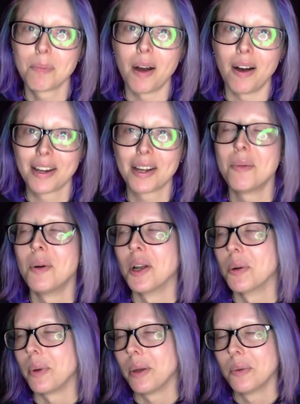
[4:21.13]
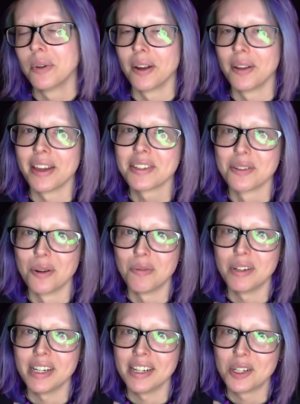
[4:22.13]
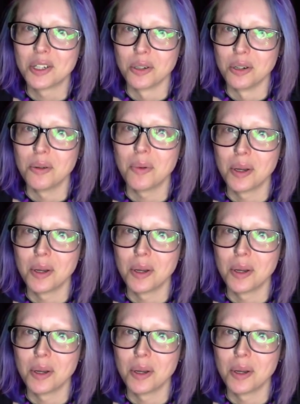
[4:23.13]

but come on, we all know that's not really true.